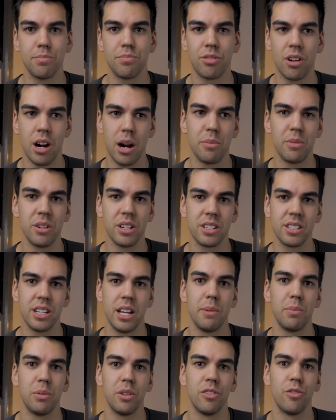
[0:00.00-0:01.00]
primary
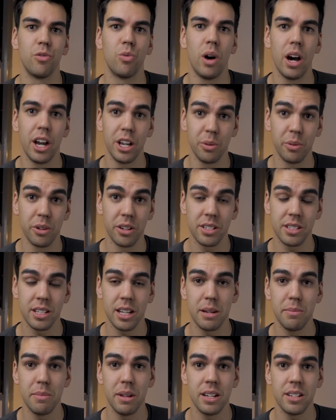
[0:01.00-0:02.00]
example of why you want to
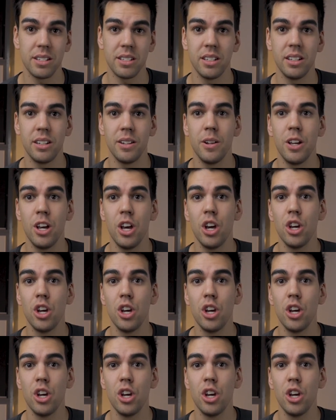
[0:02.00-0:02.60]
study medicine.